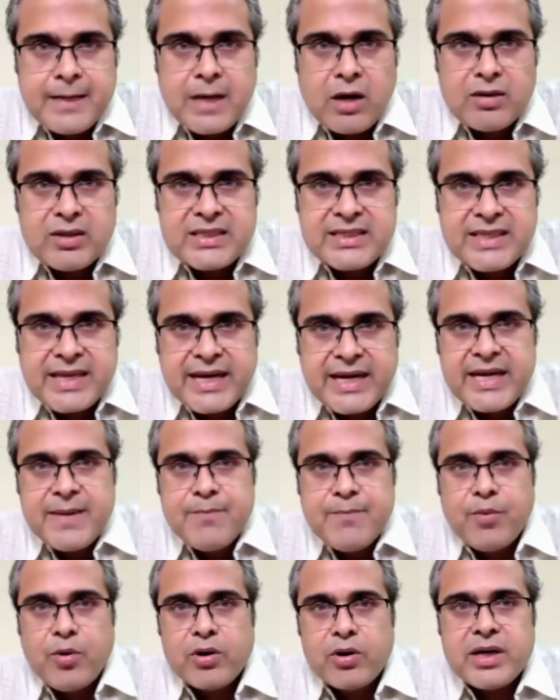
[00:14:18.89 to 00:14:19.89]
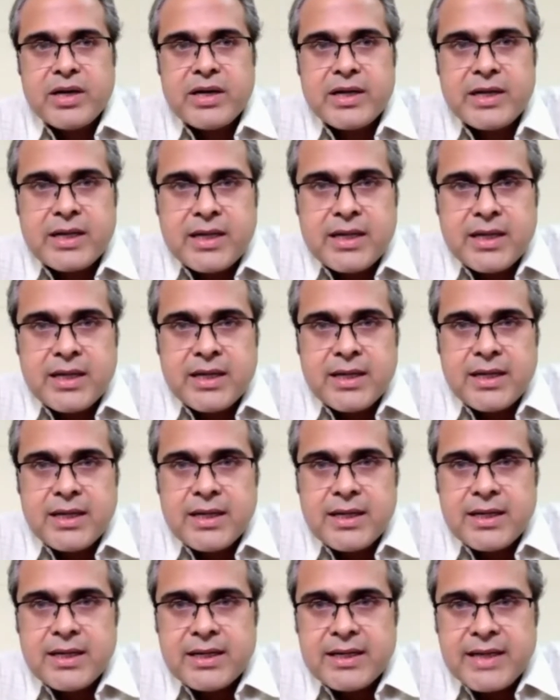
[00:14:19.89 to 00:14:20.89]
Now, the second important
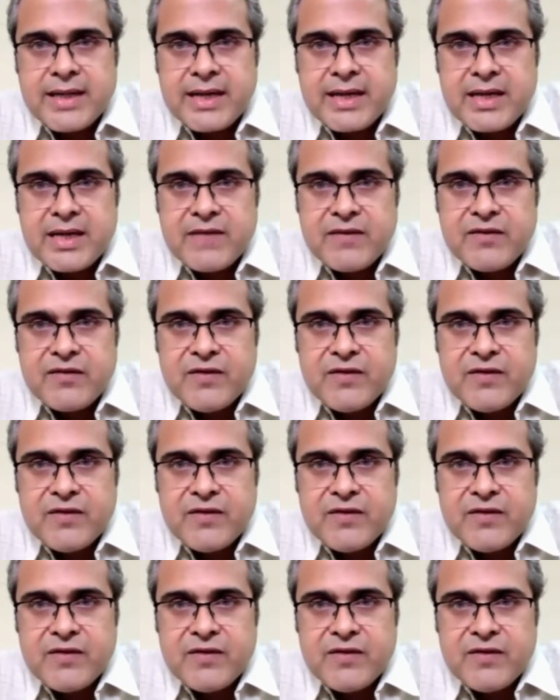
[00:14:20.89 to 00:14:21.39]
technique